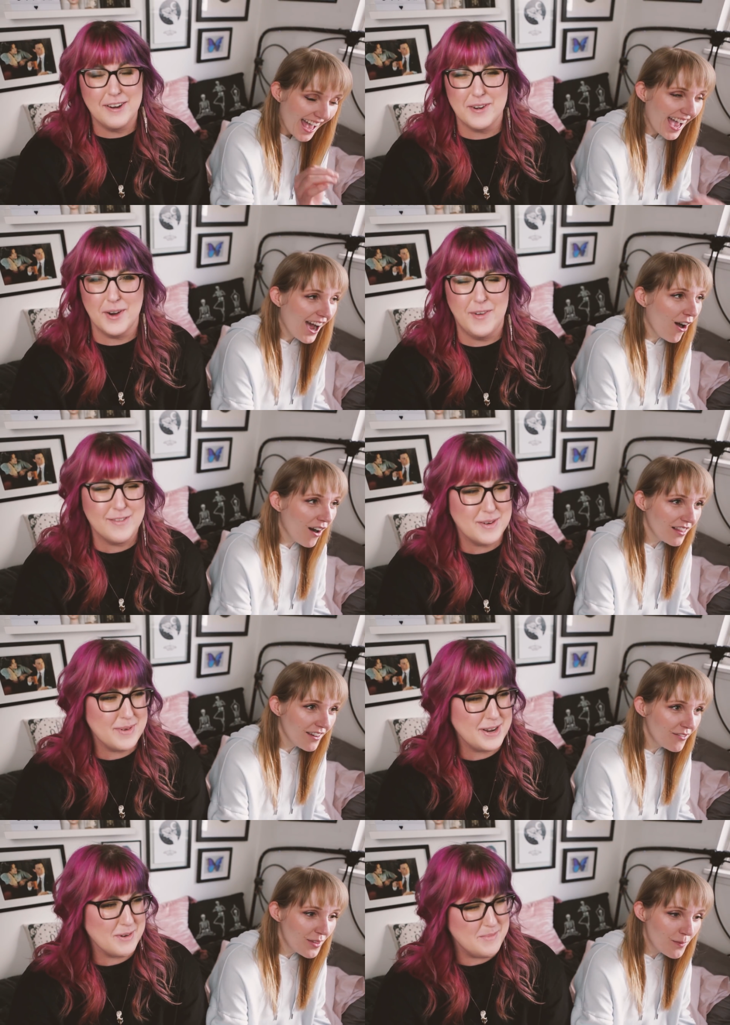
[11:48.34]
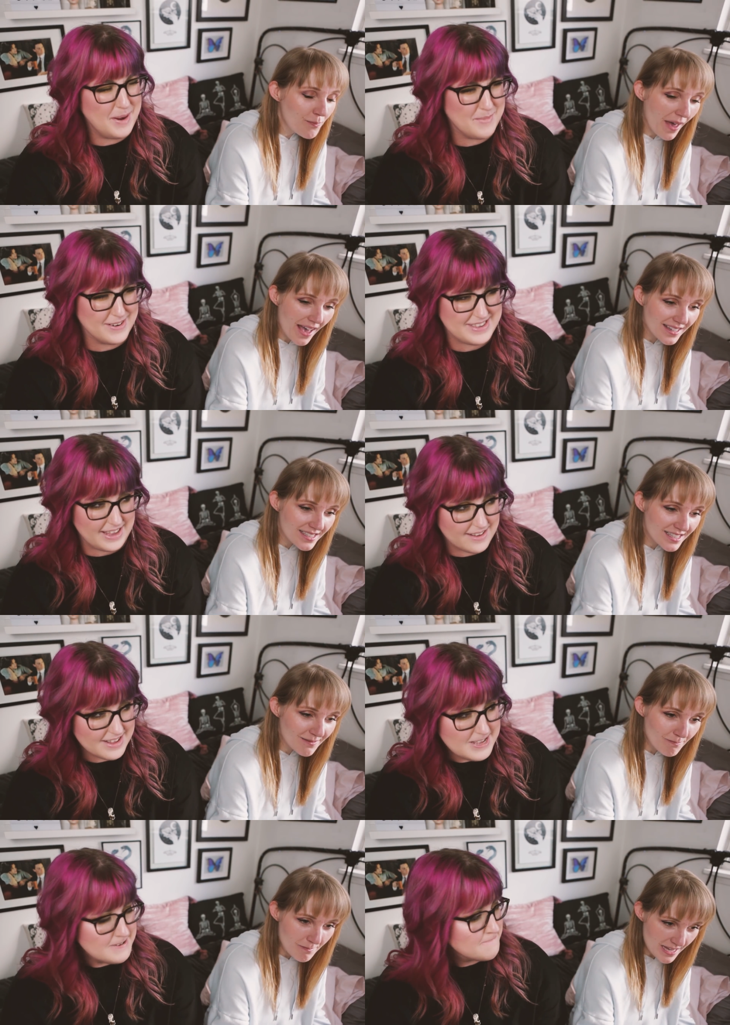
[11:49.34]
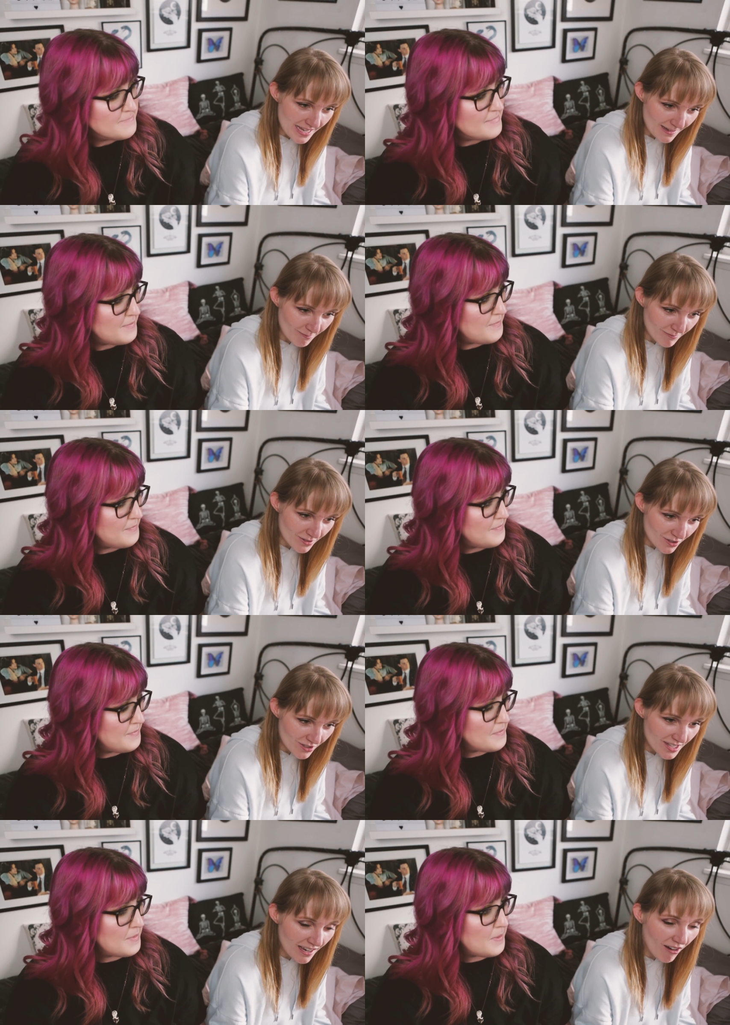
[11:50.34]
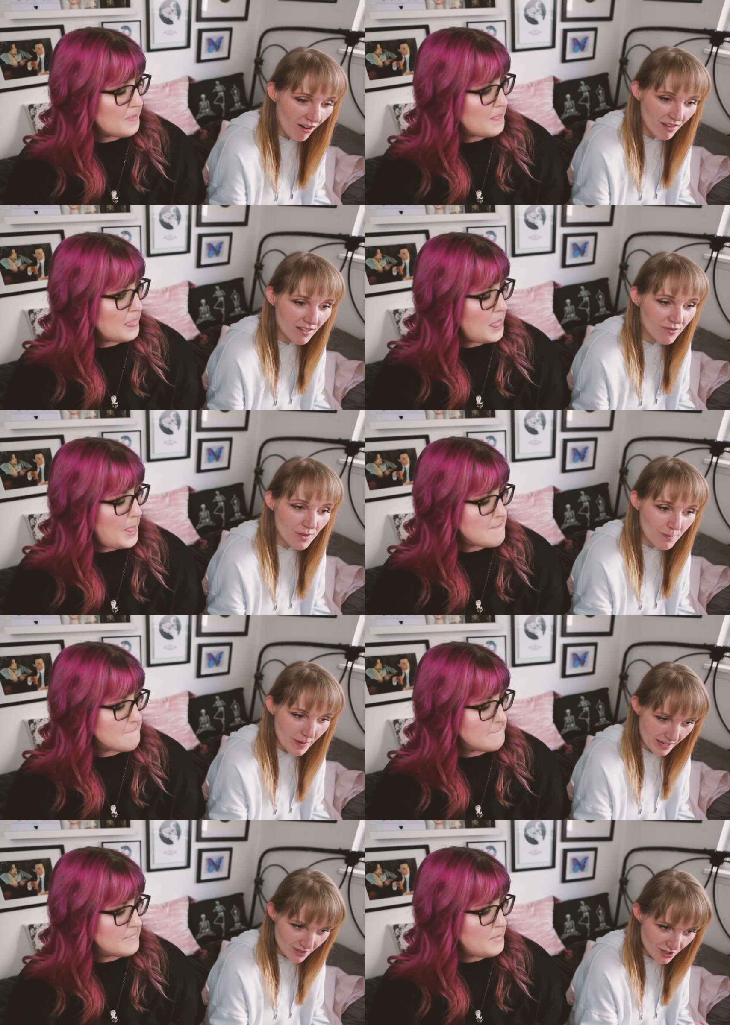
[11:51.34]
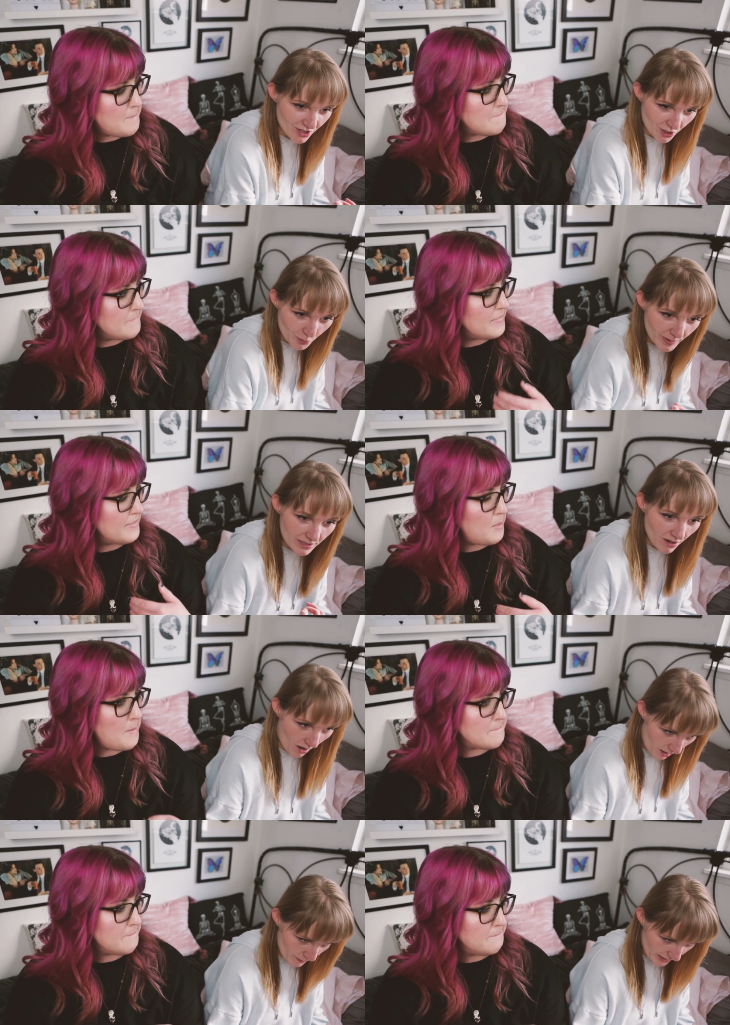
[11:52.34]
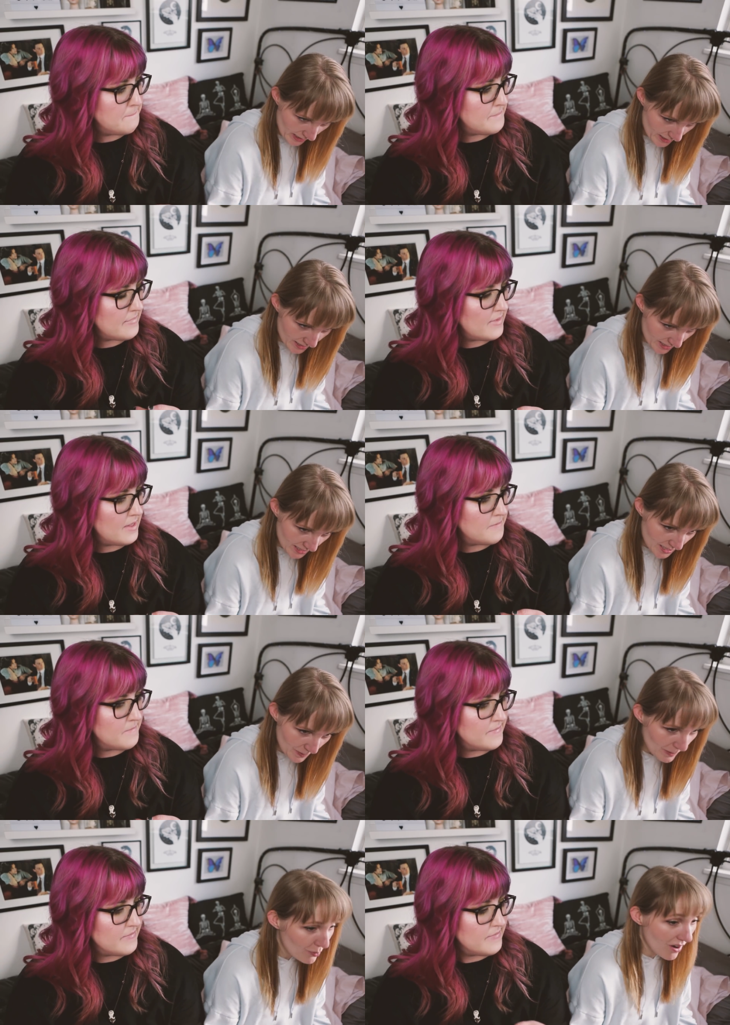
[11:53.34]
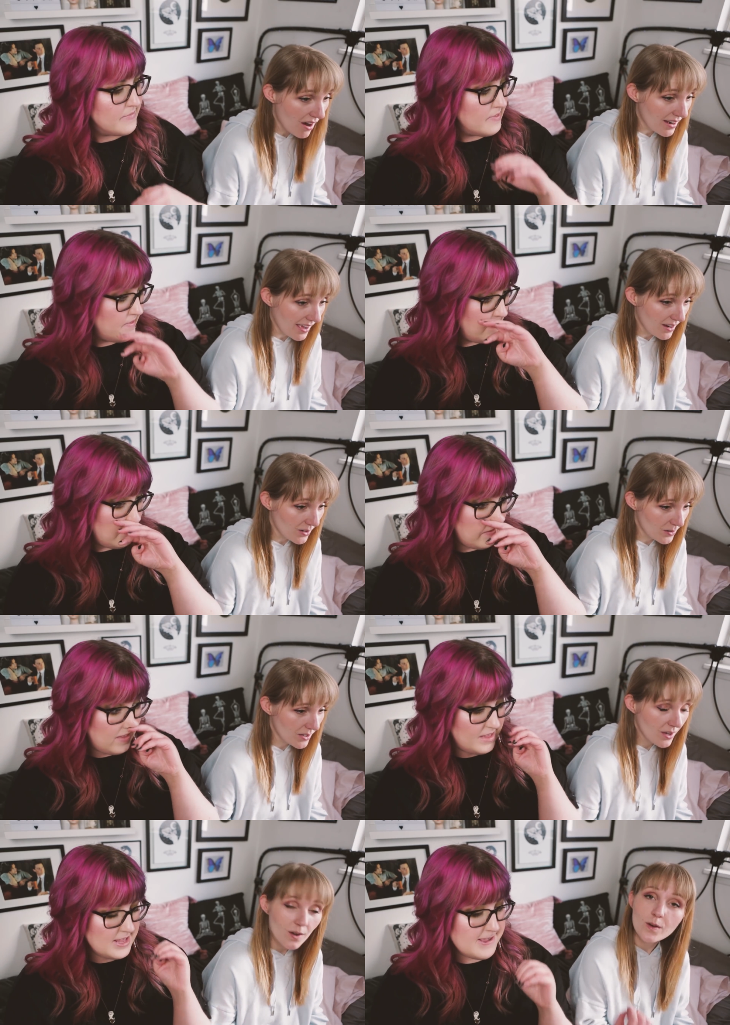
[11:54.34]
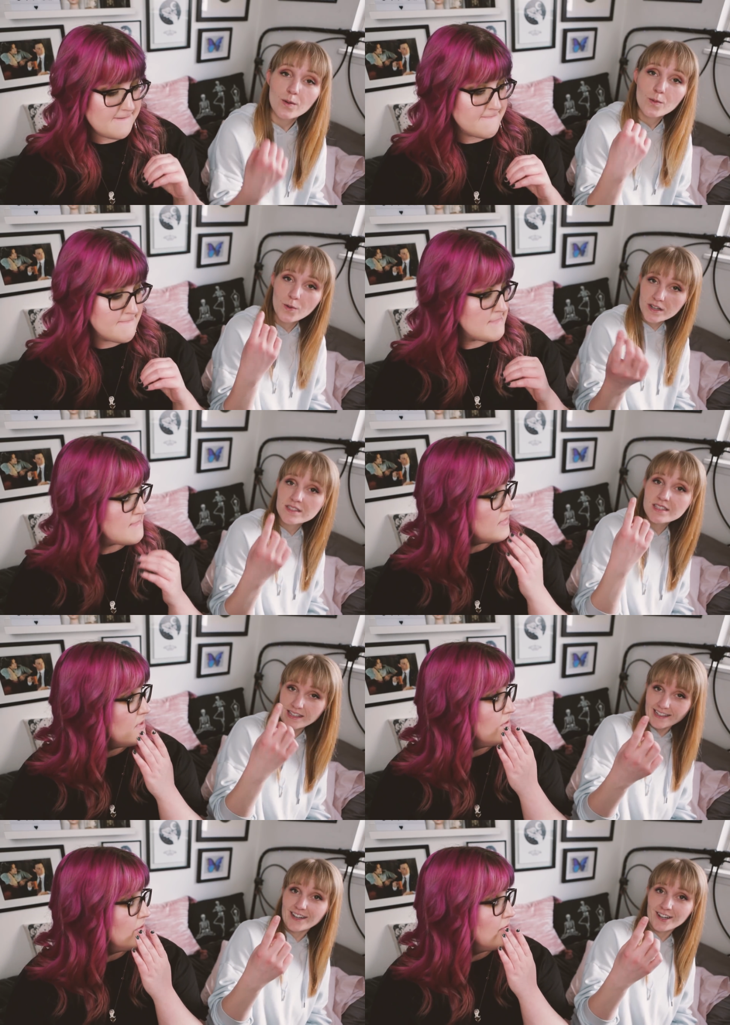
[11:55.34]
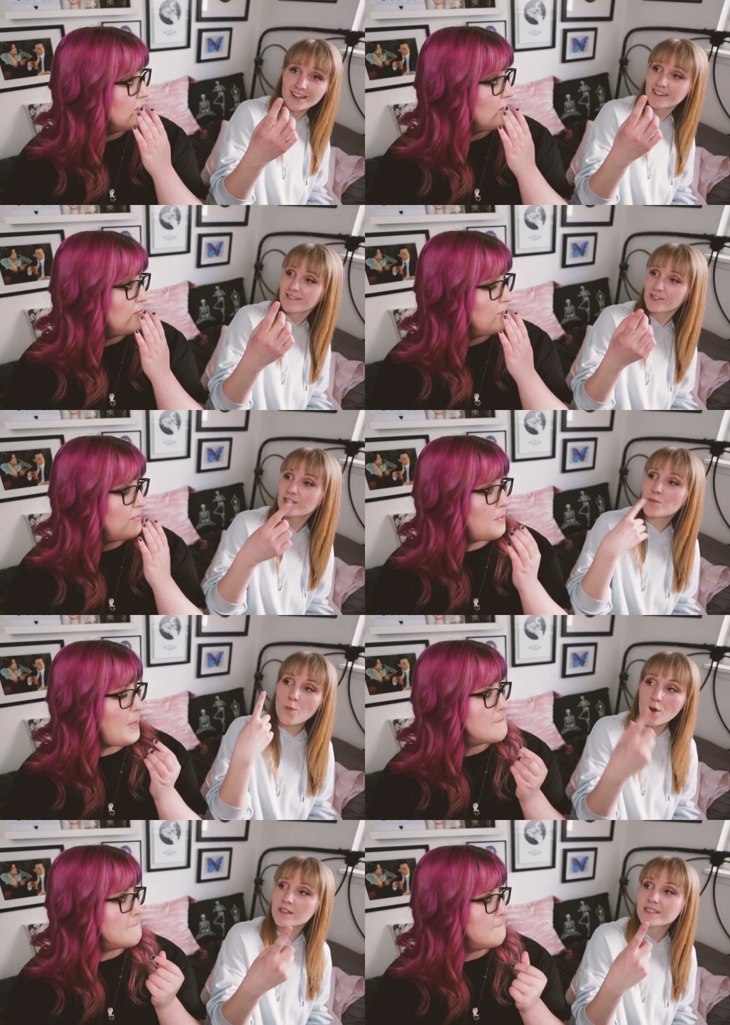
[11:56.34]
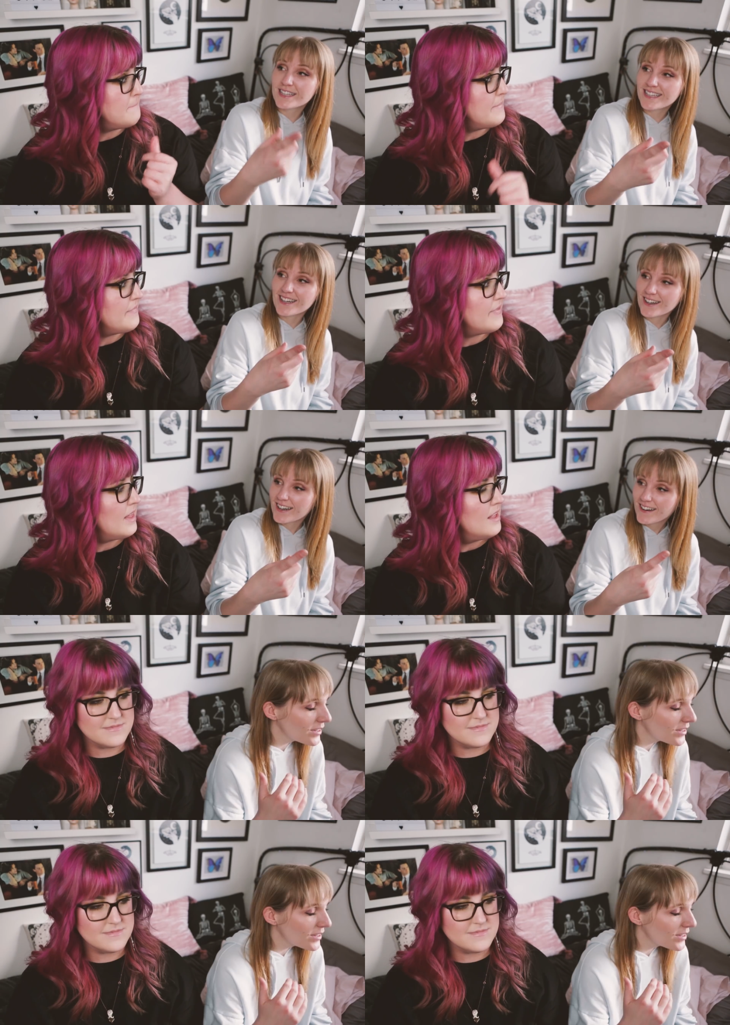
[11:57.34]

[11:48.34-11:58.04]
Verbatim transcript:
Speaker 1: I don't know if everybody remembers it. Memes, just like all of the best stupid comedies, need to be brought out once a year. Just once a year.